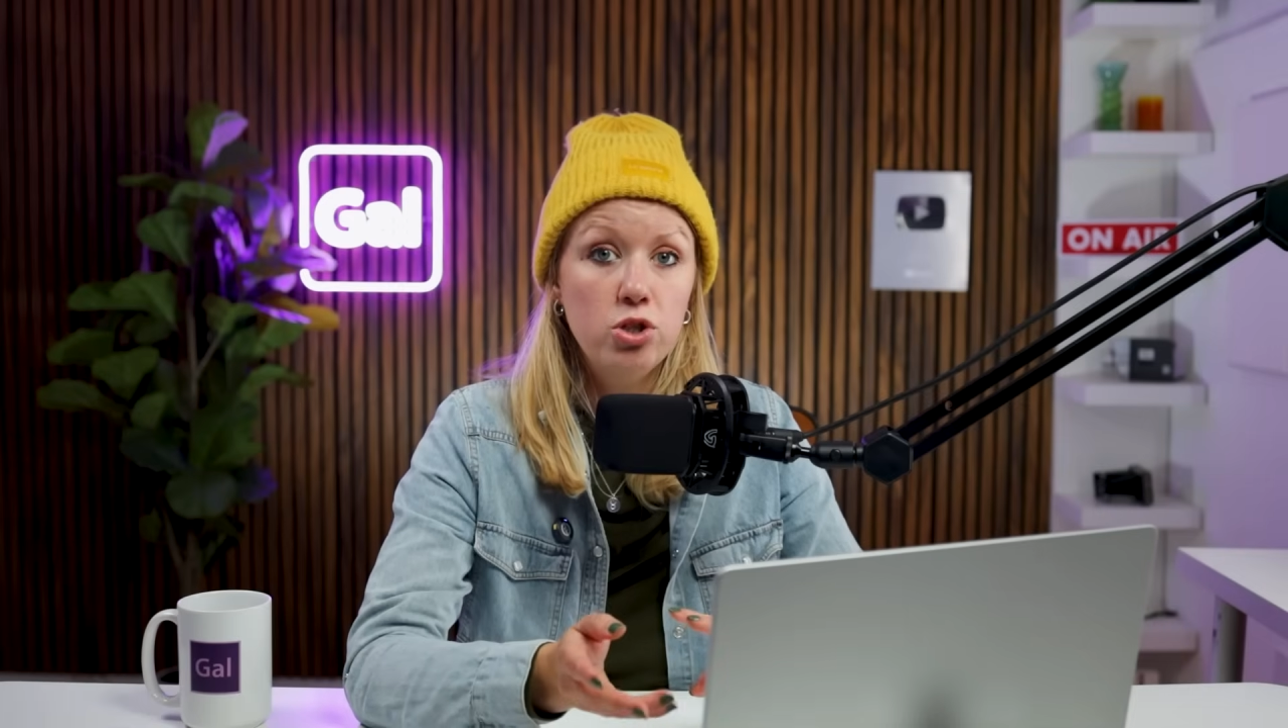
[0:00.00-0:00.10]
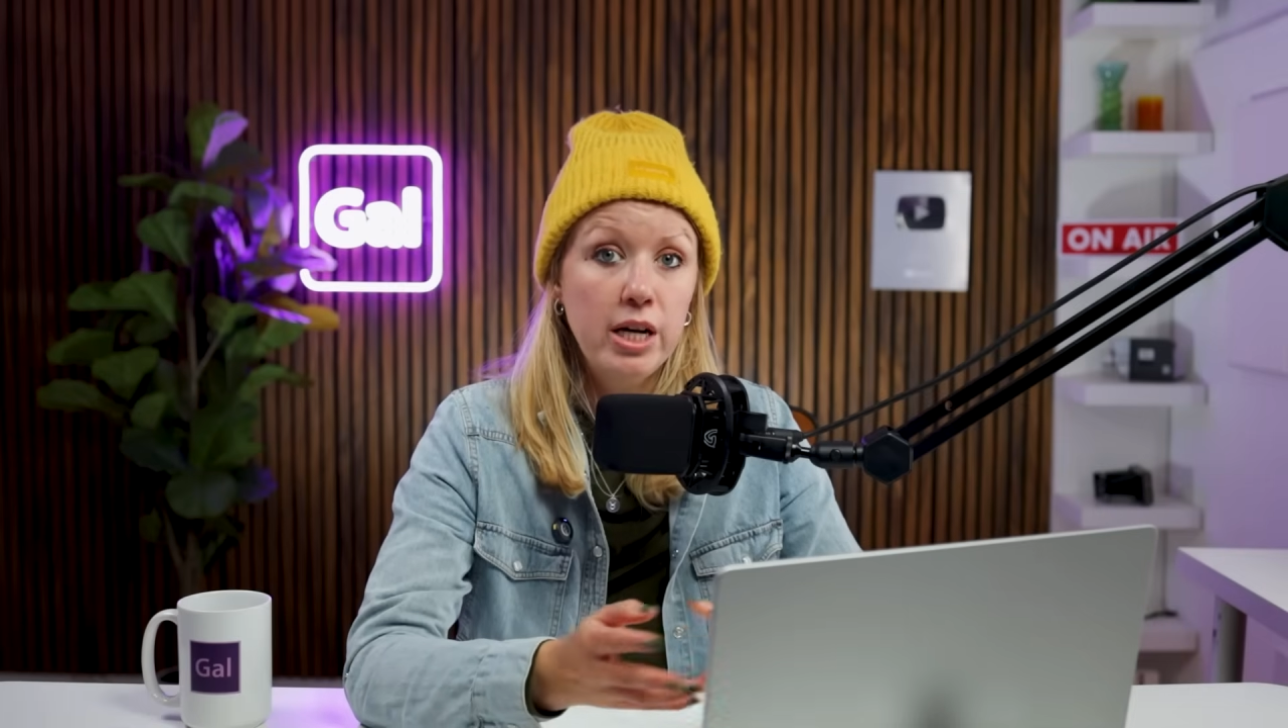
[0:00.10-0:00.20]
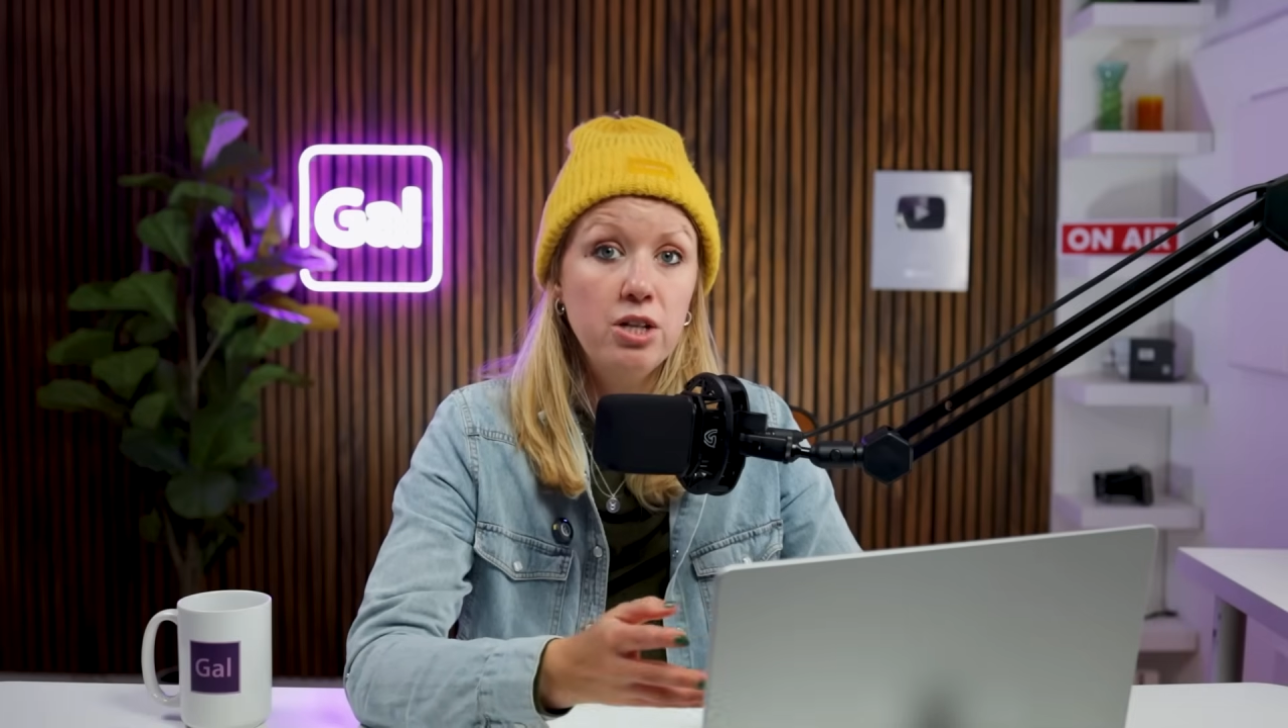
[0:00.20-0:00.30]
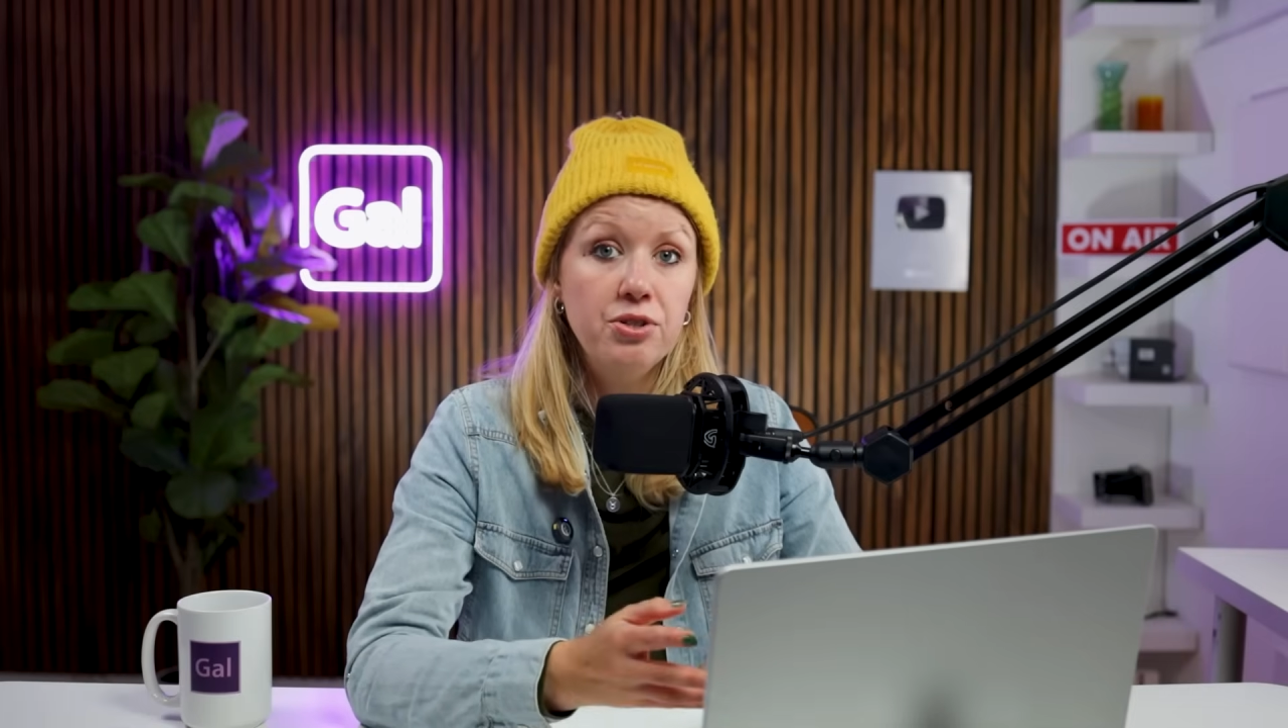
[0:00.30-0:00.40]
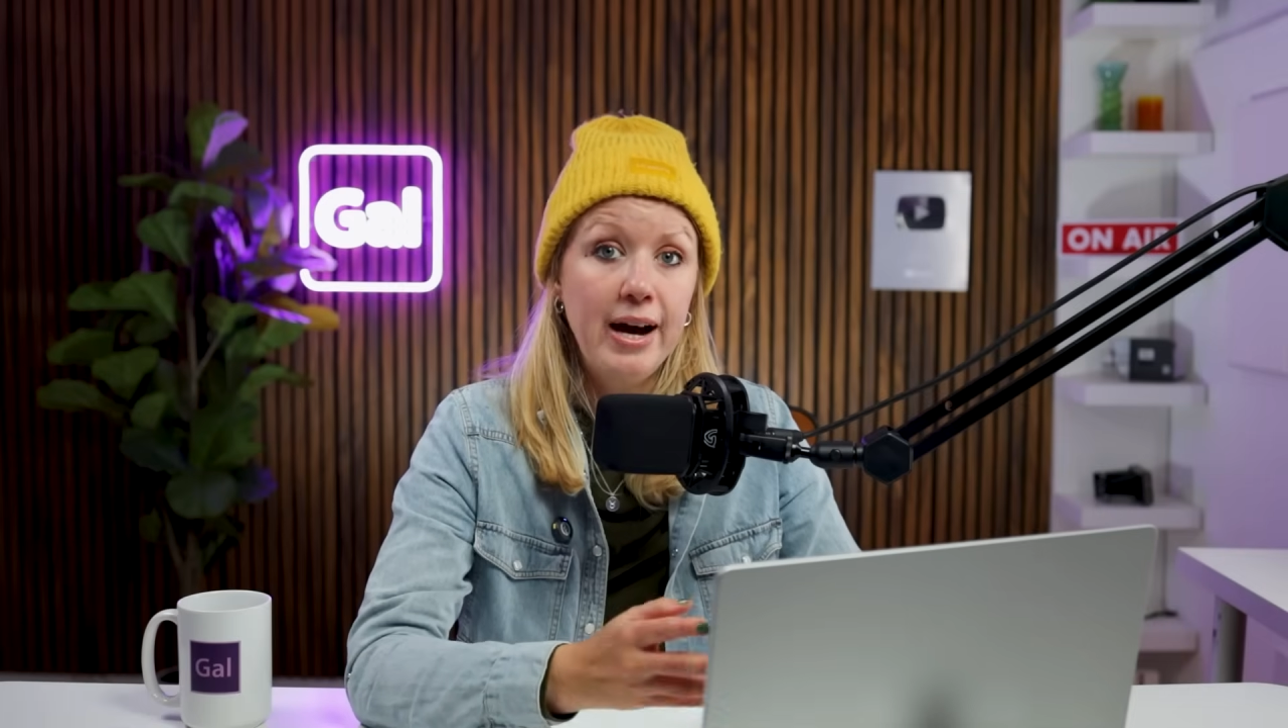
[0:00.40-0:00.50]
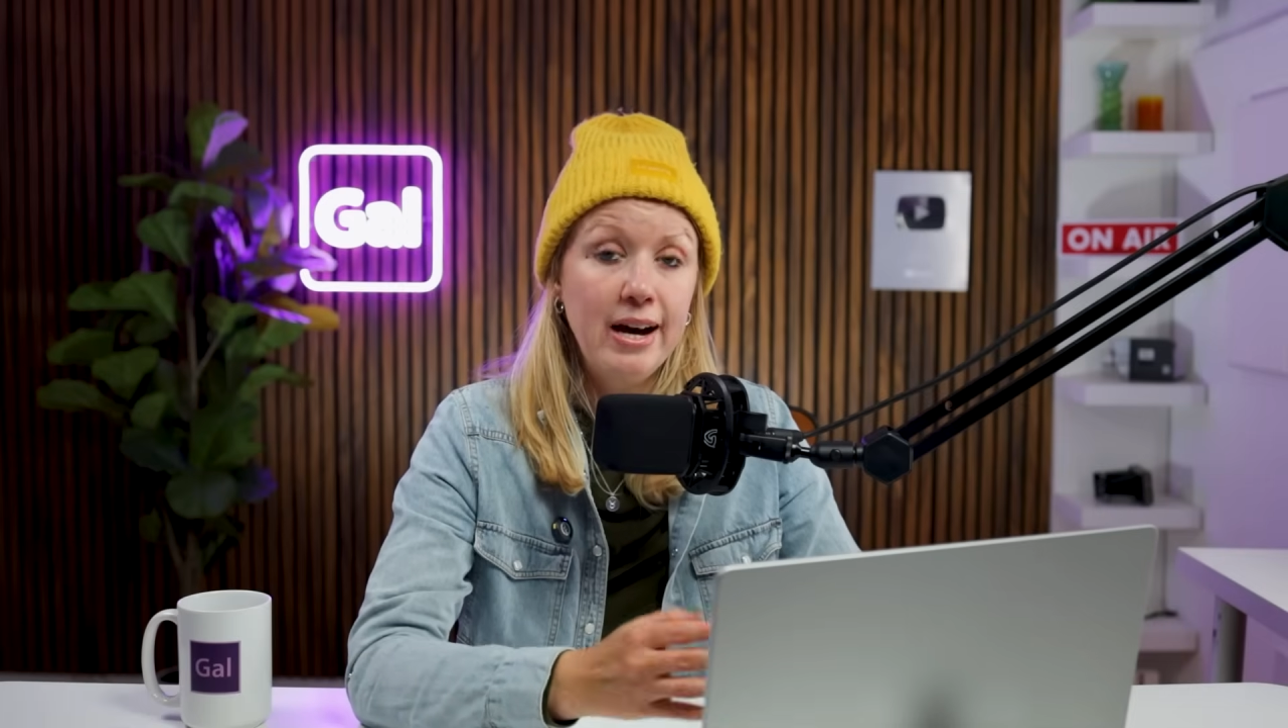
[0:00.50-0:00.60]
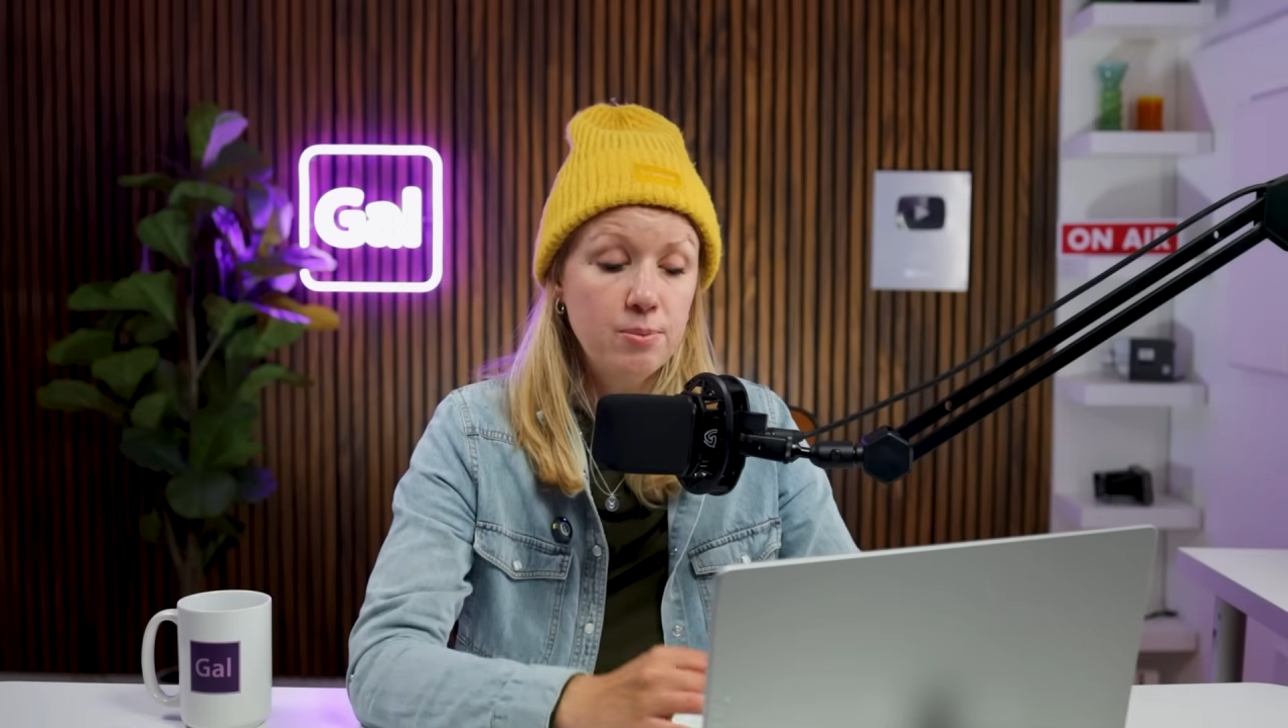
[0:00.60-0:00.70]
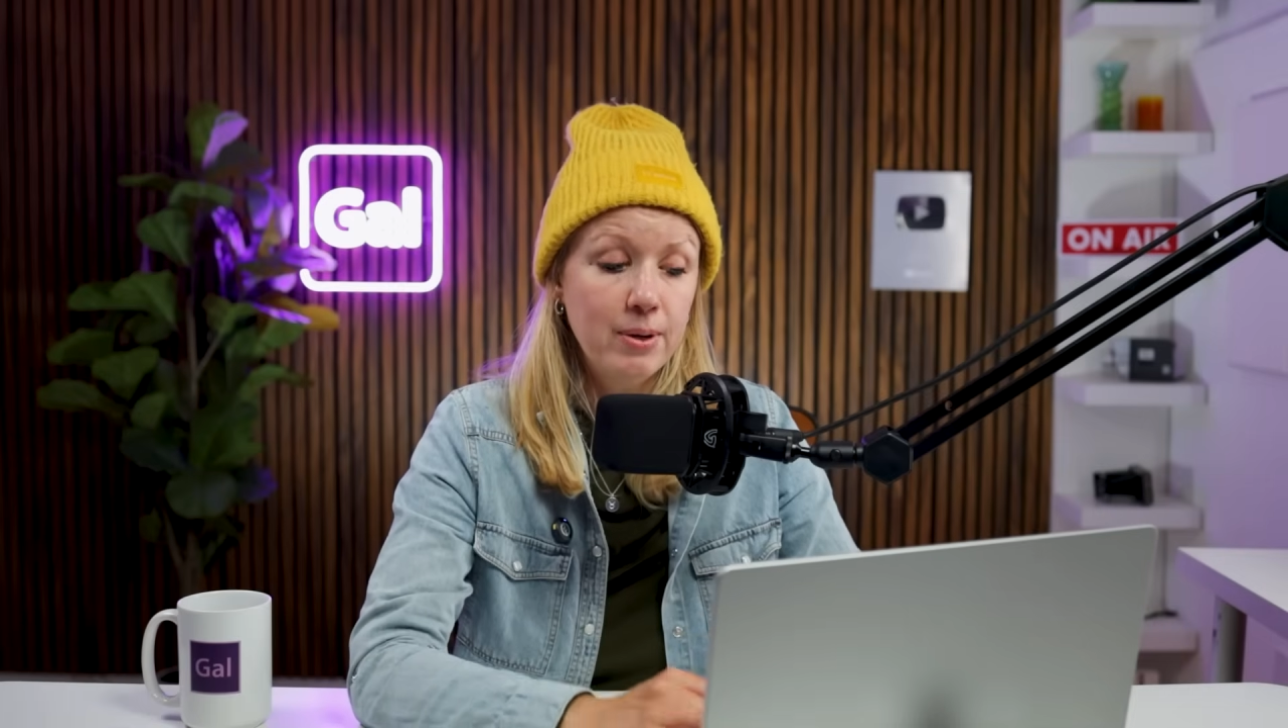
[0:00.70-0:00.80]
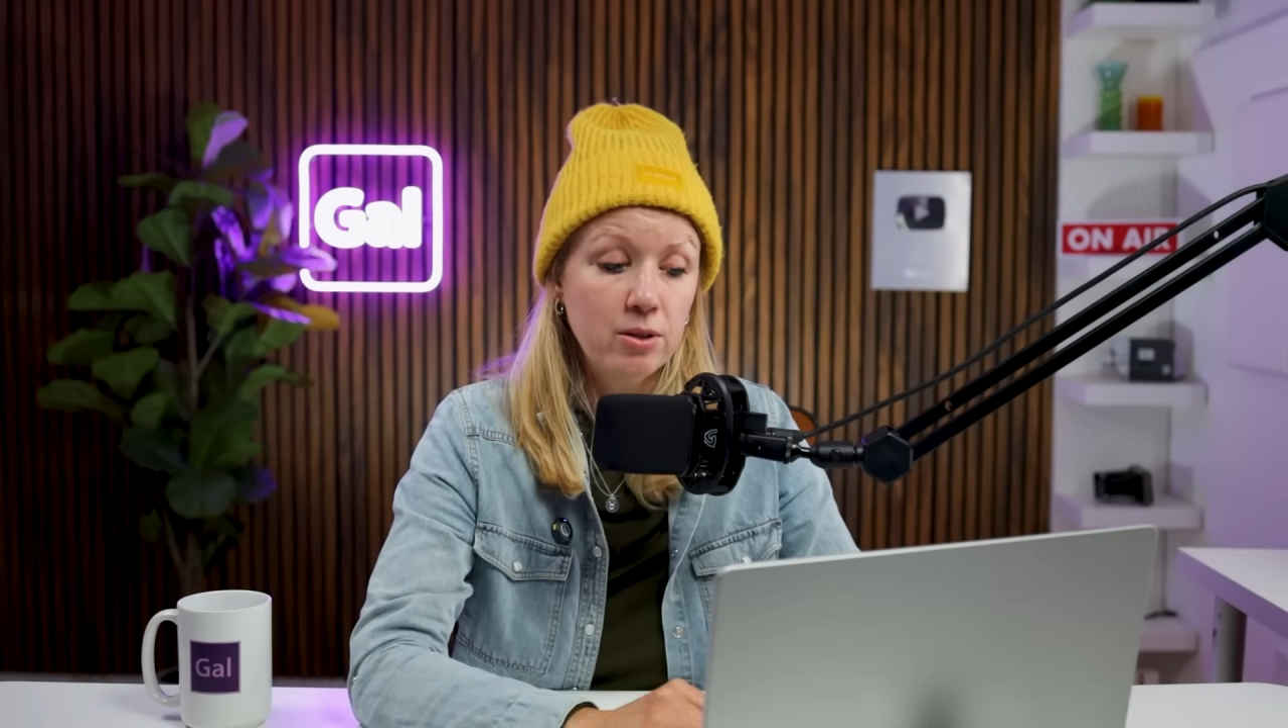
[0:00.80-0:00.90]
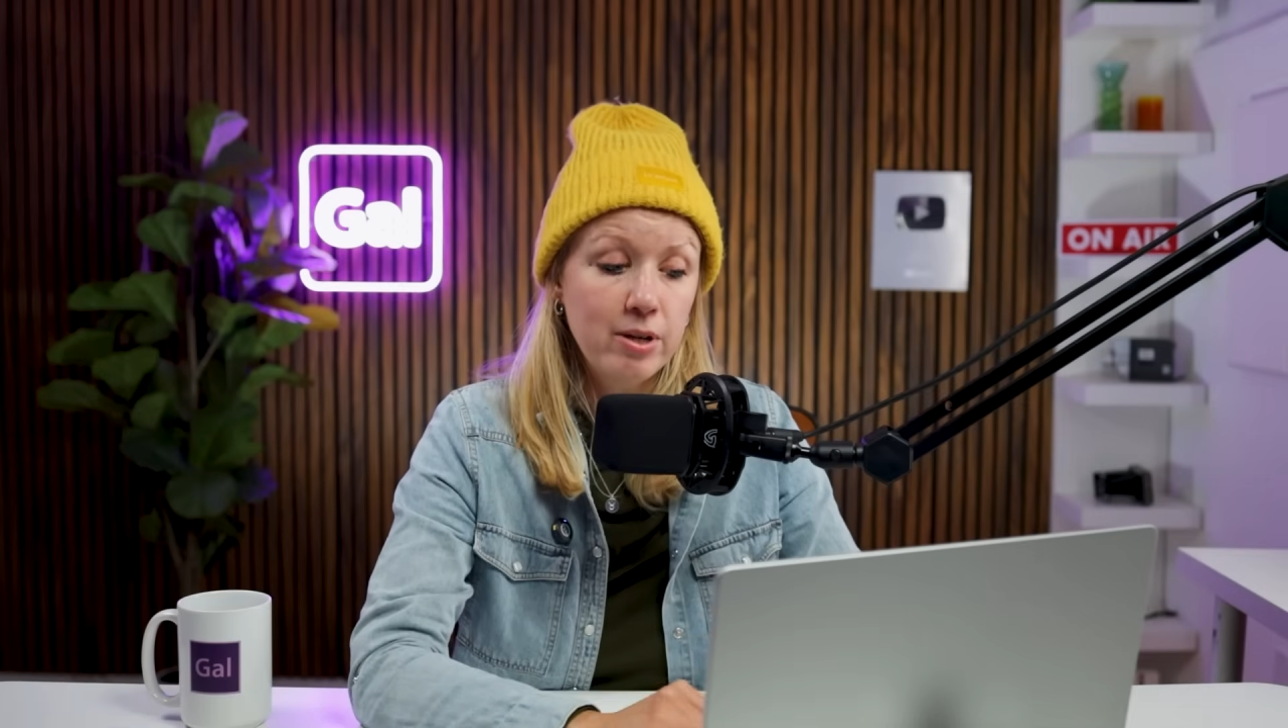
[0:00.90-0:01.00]
change the
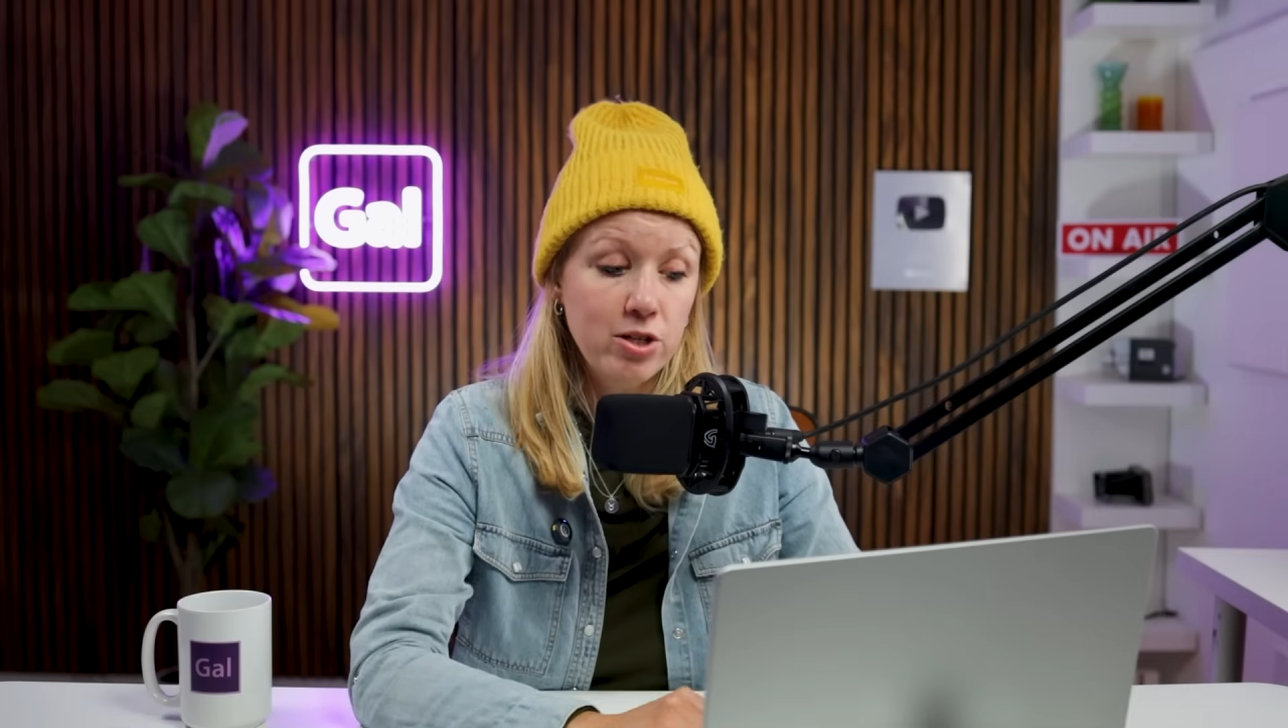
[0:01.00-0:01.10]
aspect